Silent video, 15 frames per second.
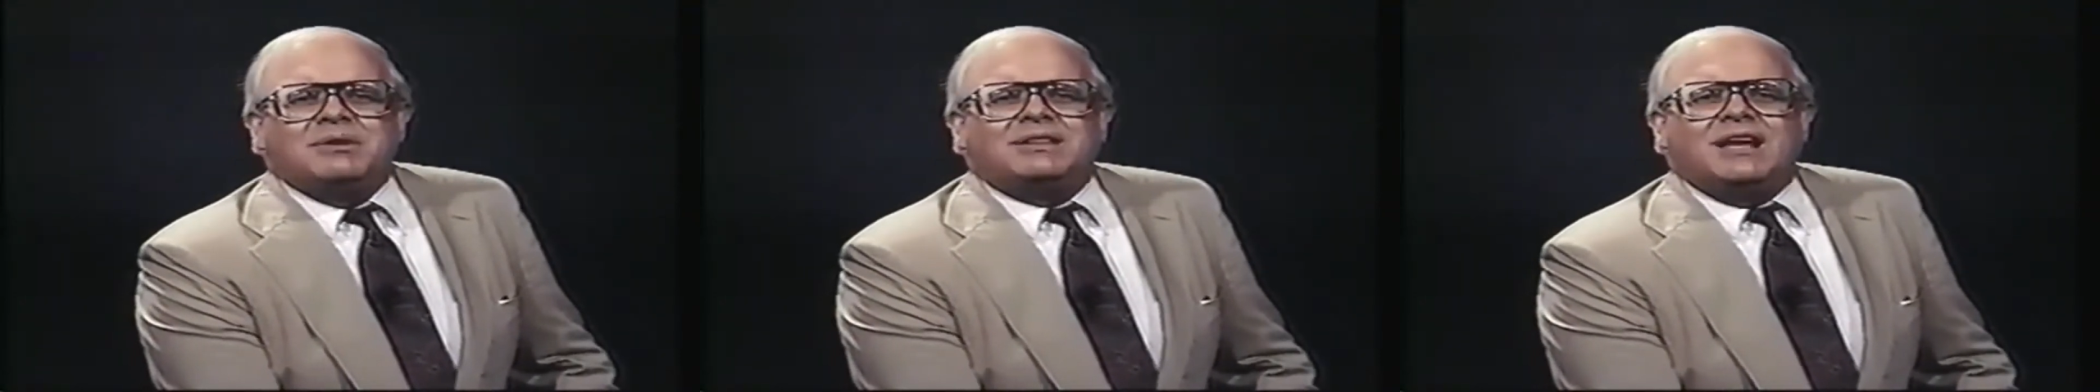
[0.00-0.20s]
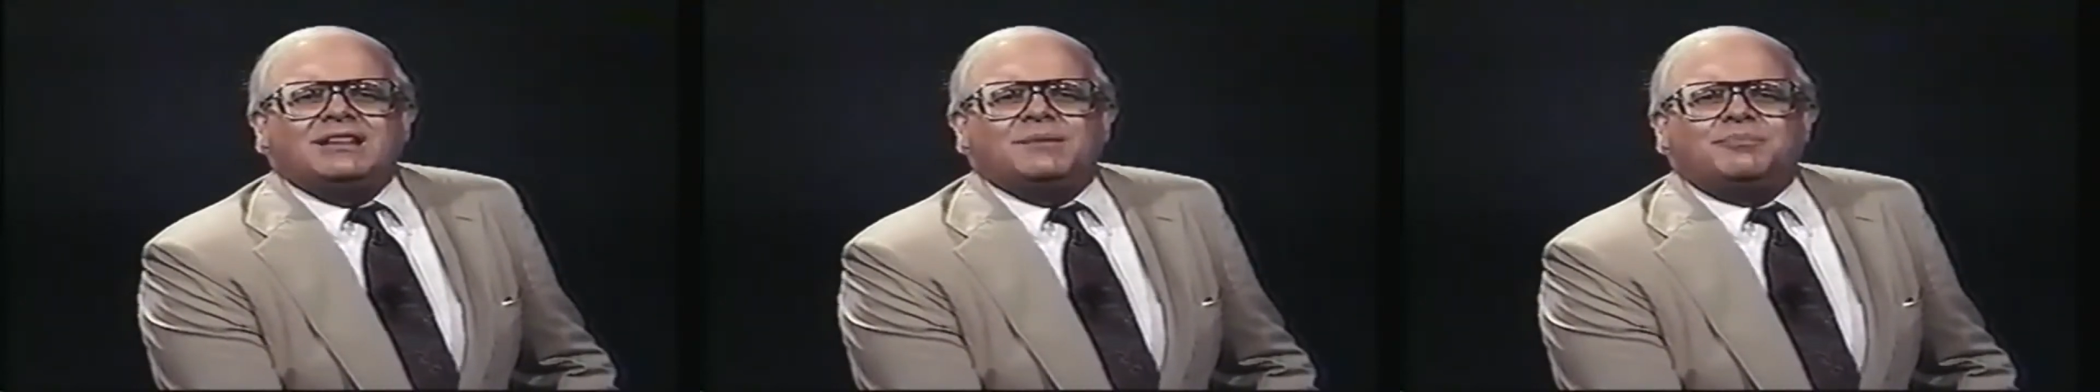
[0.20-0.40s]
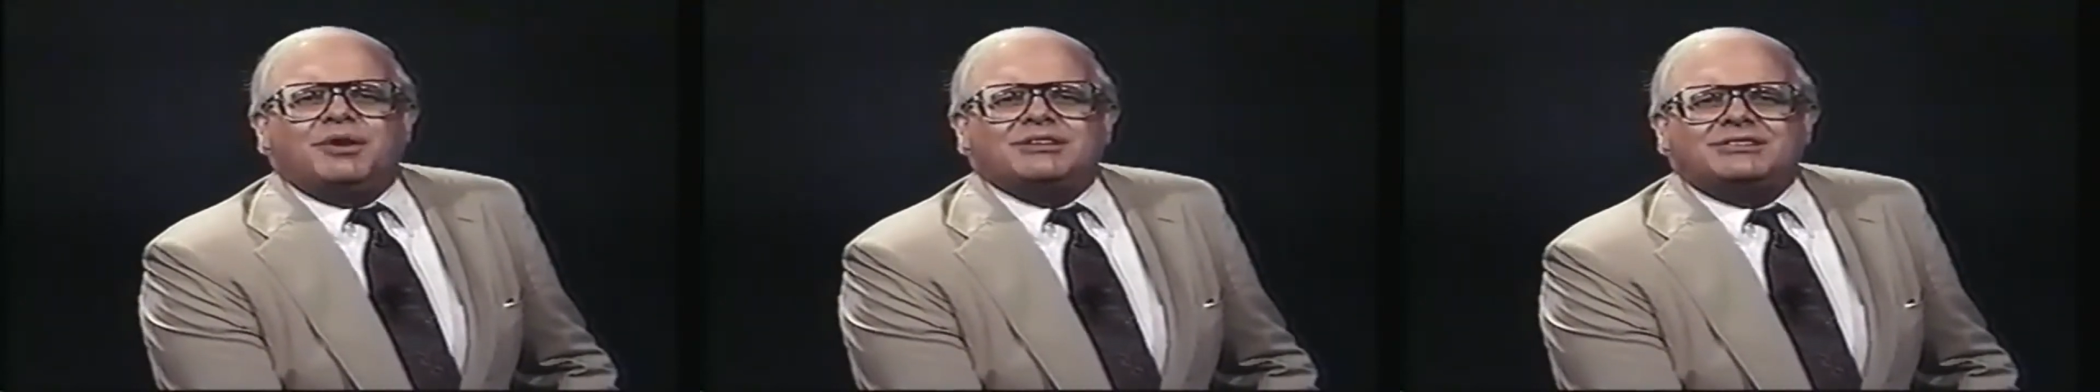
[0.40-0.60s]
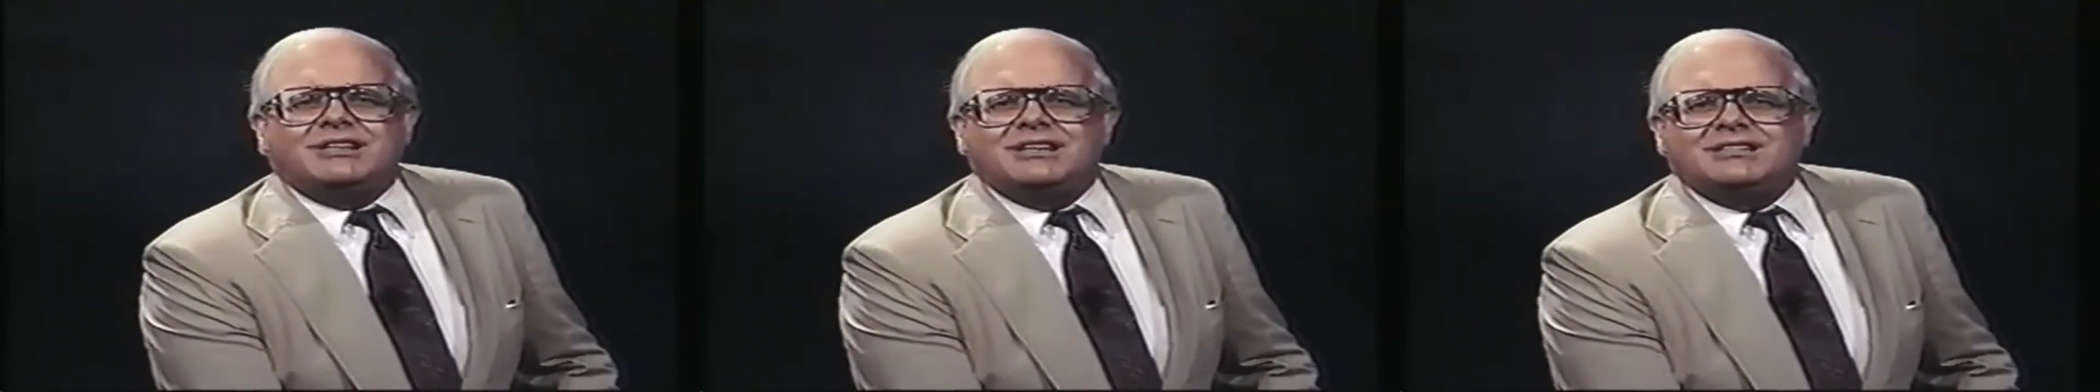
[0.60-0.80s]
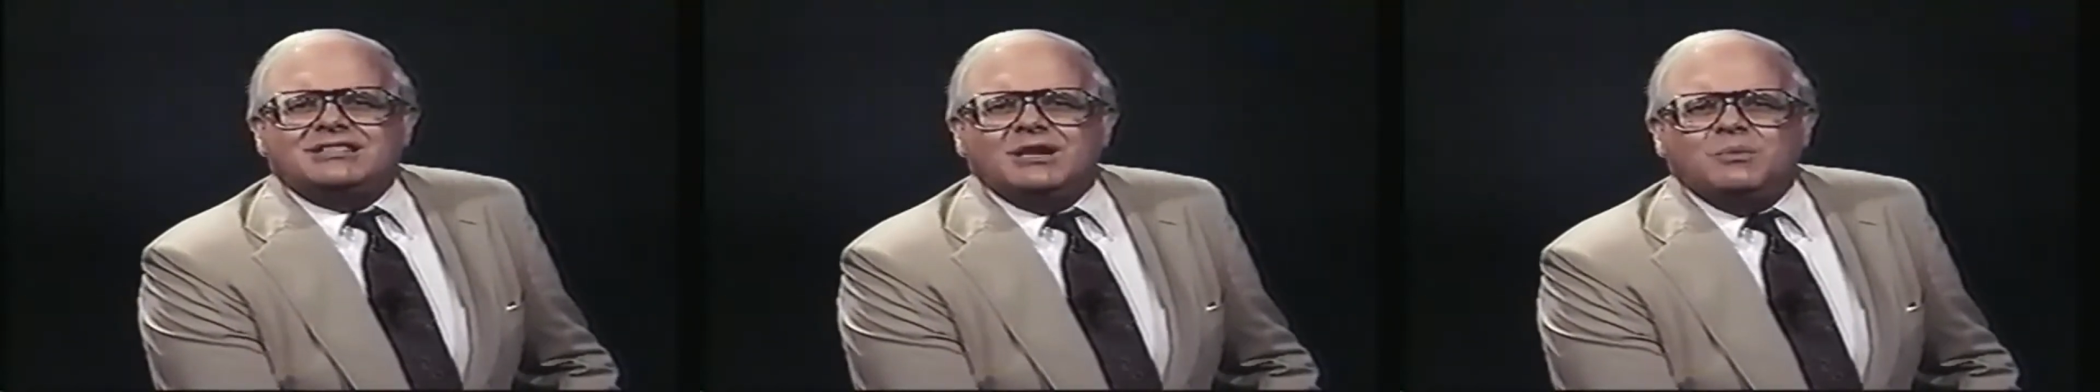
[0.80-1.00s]
But then the
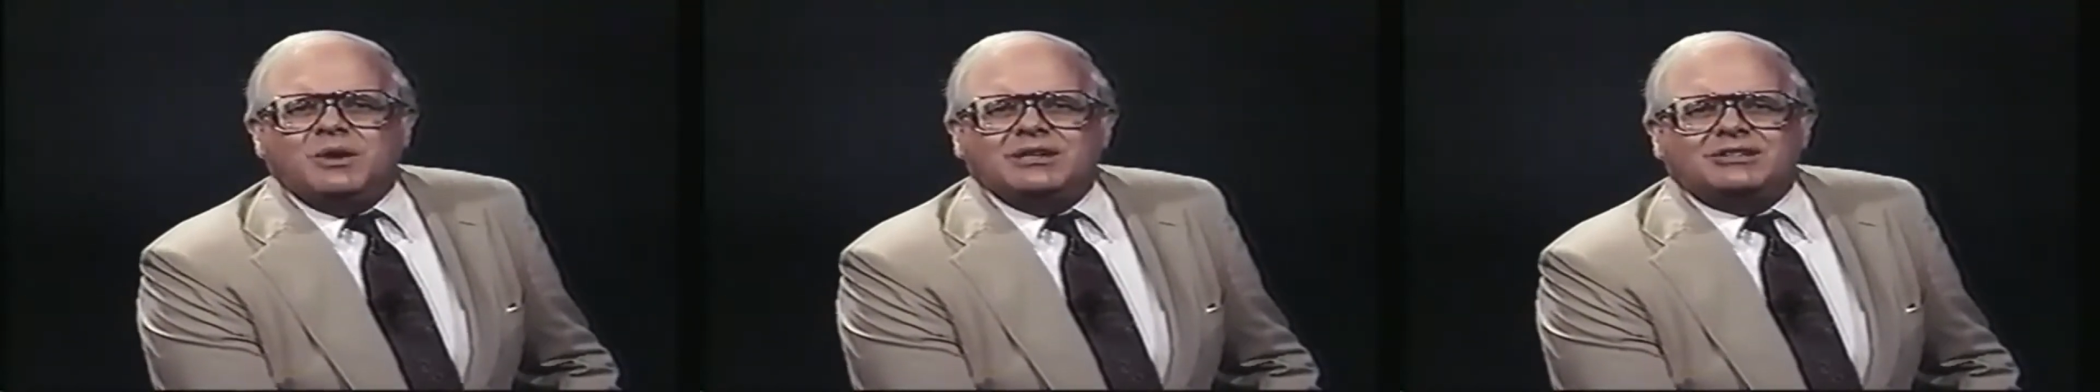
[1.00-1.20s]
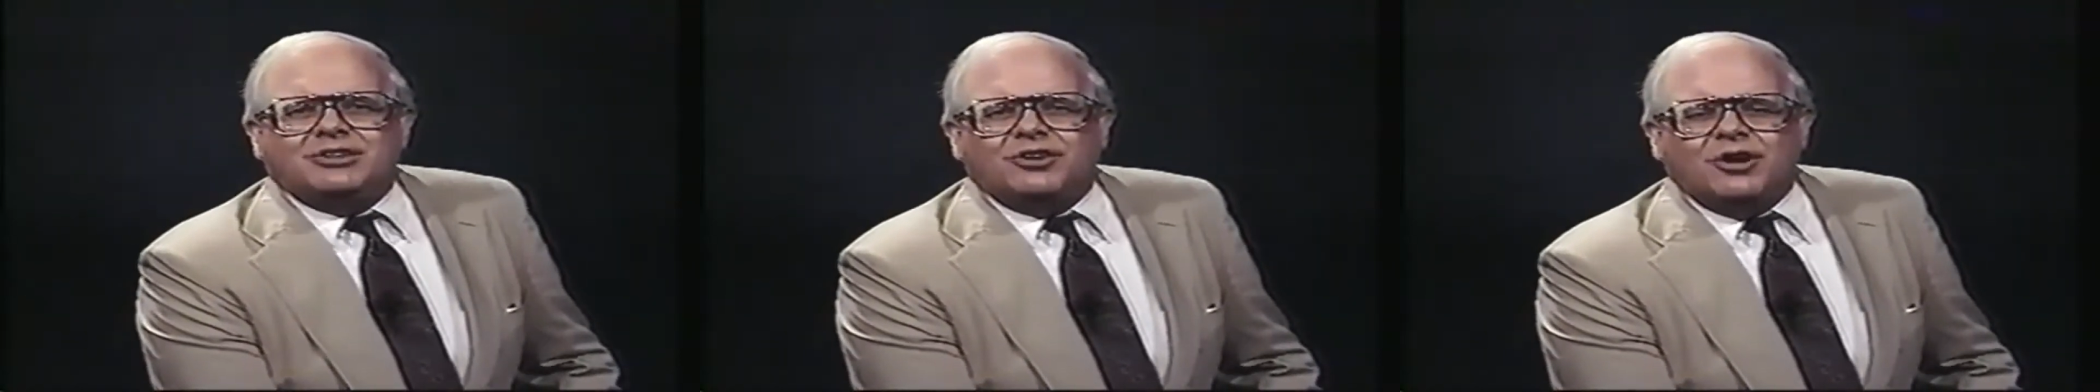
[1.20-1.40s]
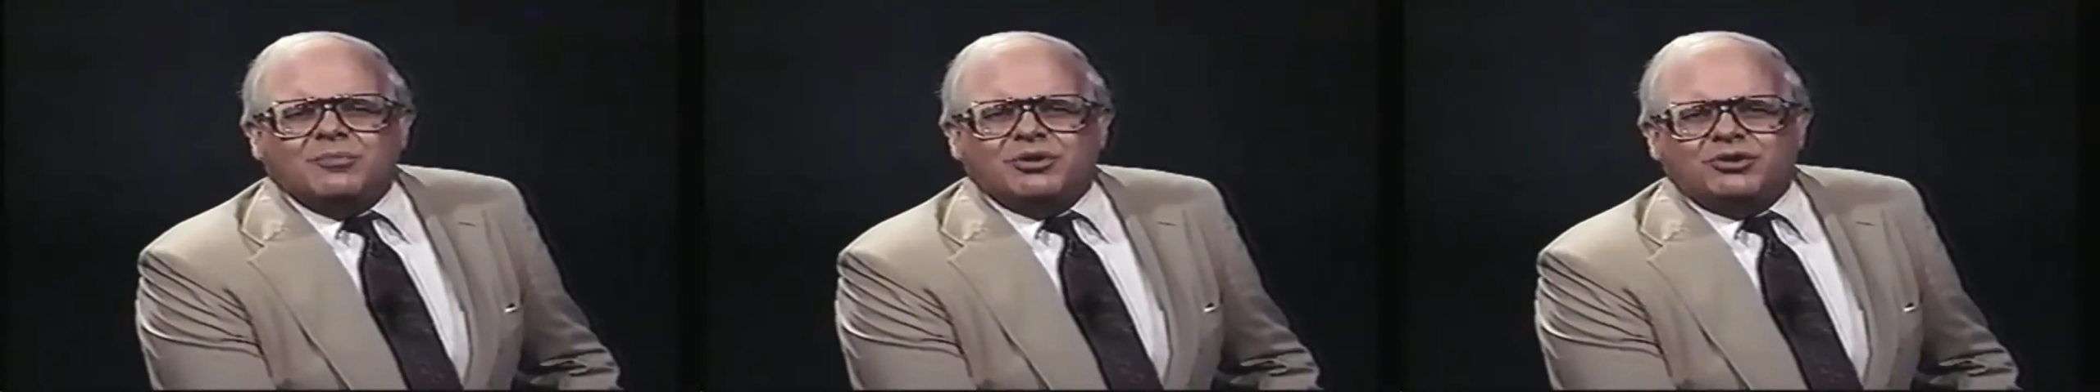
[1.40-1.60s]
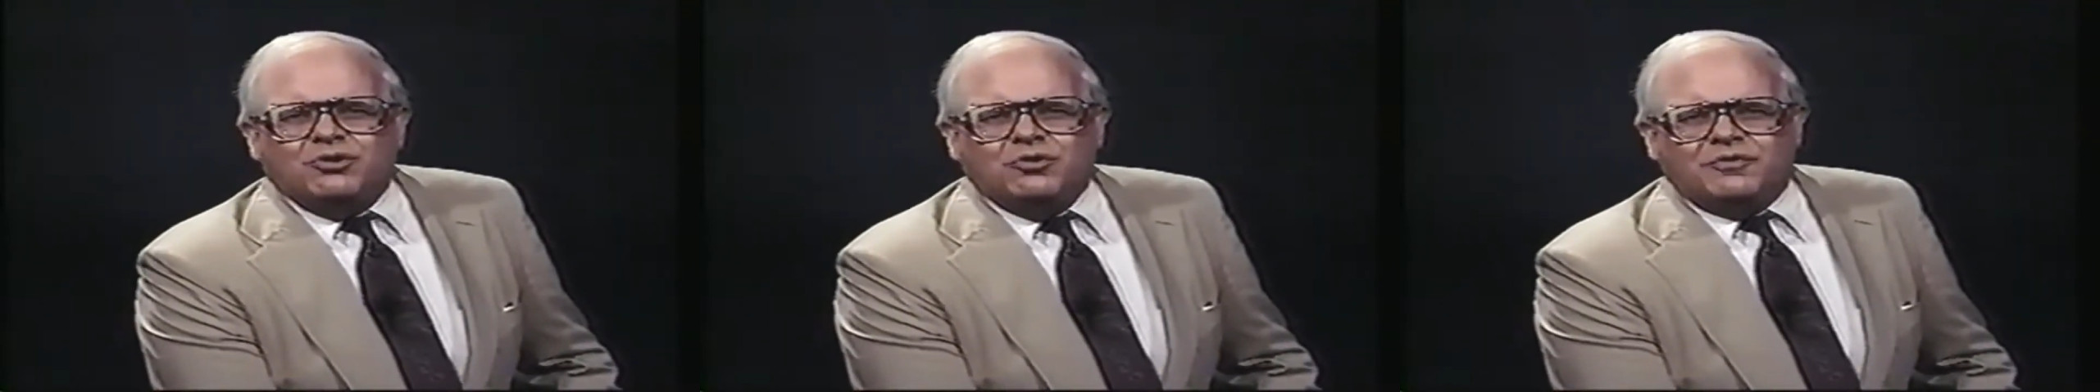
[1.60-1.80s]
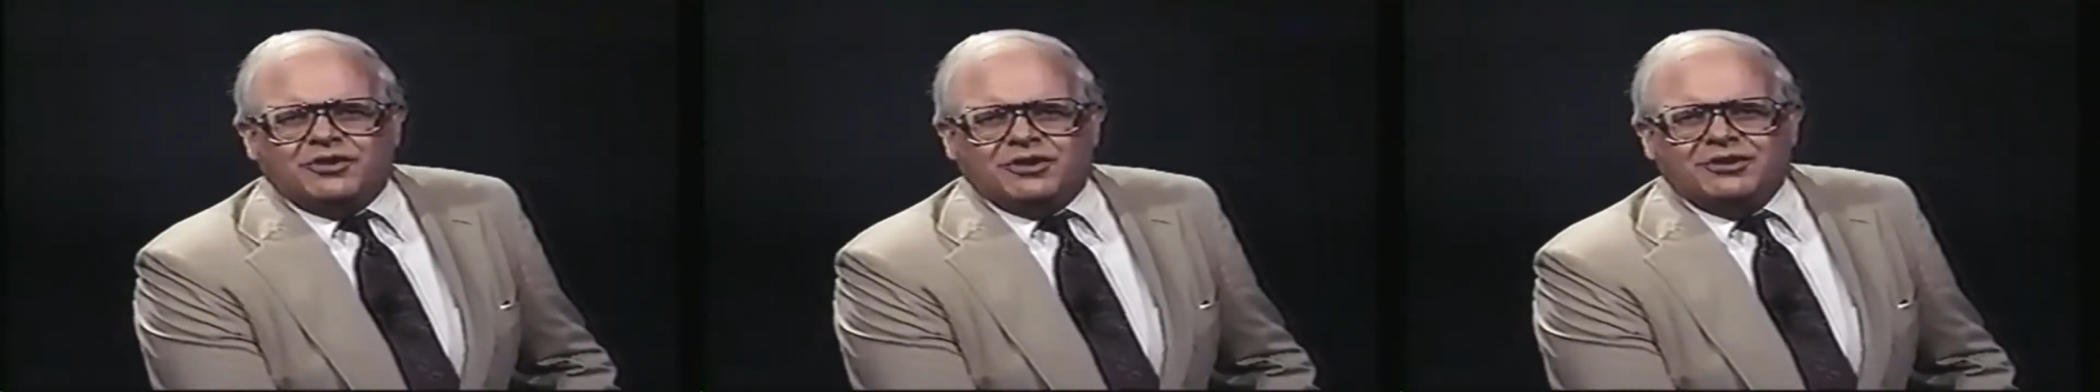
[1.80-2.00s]
presidency went to Herbert
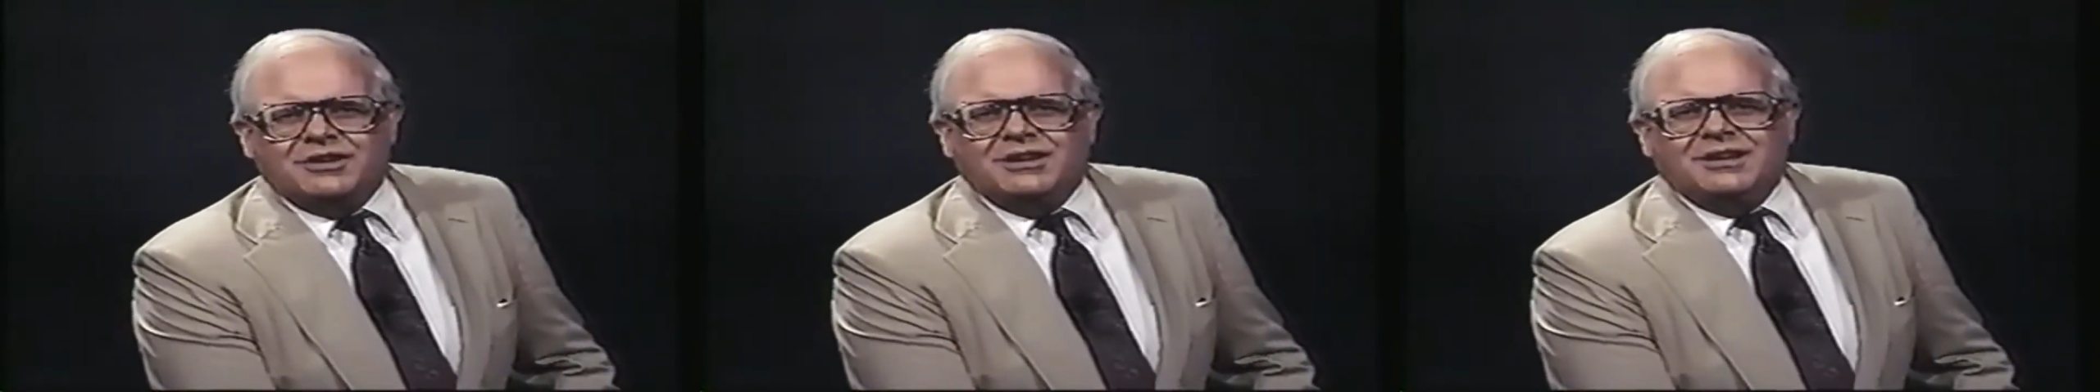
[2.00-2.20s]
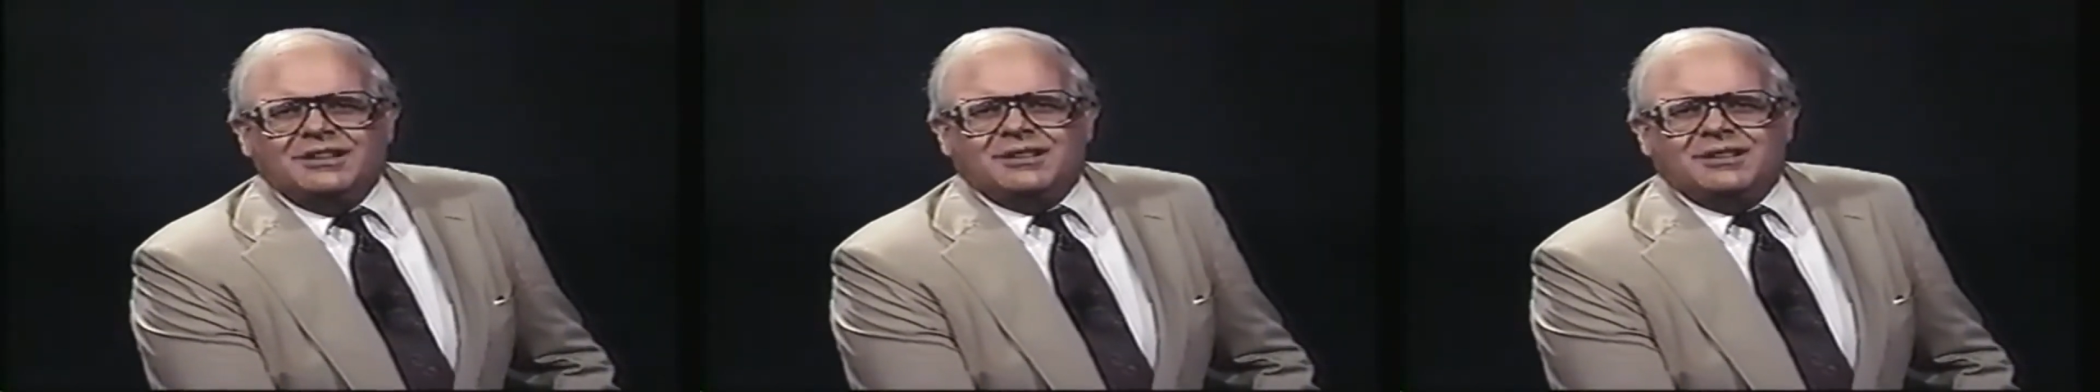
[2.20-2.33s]
Hoover,